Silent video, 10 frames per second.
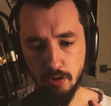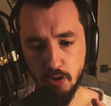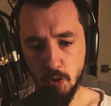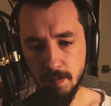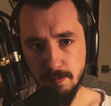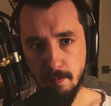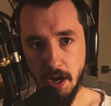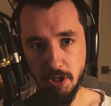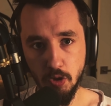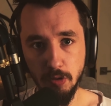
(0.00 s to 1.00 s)
Doom's
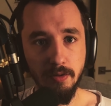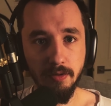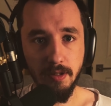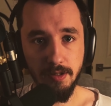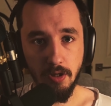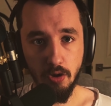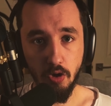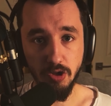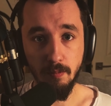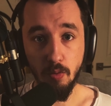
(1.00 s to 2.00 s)
magical abilities are
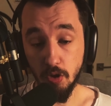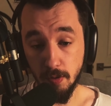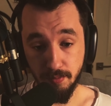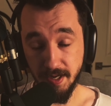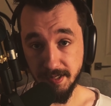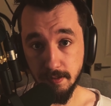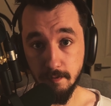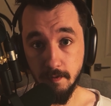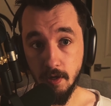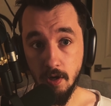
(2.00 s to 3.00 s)
all the more
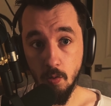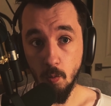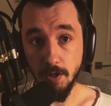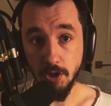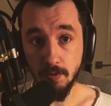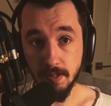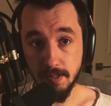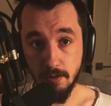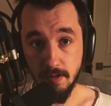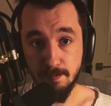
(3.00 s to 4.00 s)
impressive when you
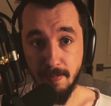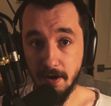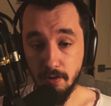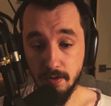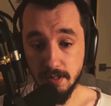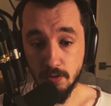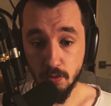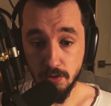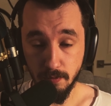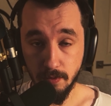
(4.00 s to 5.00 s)
consider his background as a
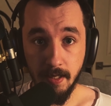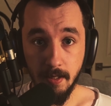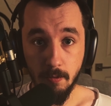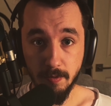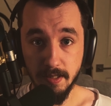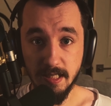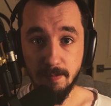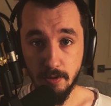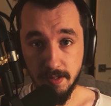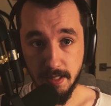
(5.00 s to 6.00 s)
sorcerer. With a deep
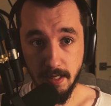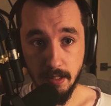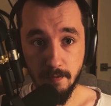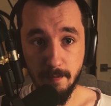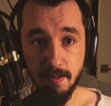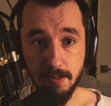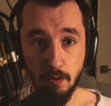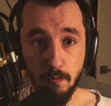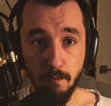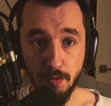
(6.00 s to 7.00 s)
understanding of the
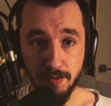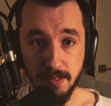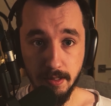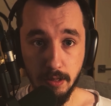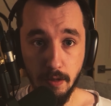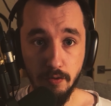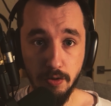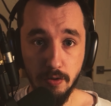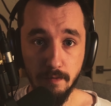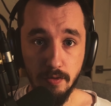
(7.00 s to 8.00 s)
mystical forces that govern the
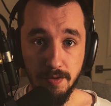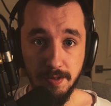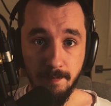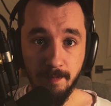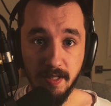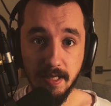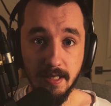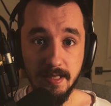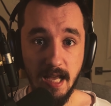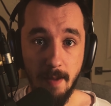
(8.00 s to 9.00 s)
universe, he
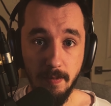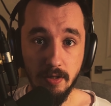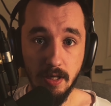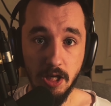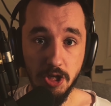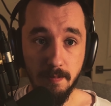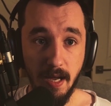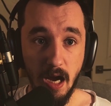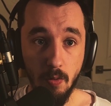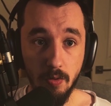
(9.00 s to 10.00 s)
can tap into ancient
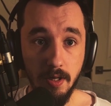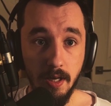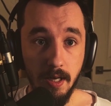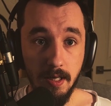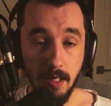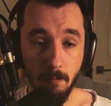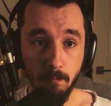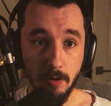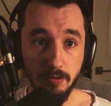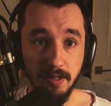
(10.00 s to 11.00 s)
power and
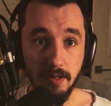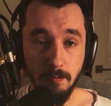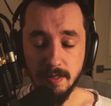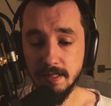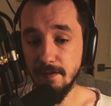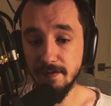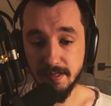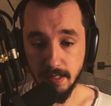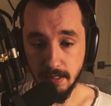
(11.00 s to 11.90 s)
wield it with devastating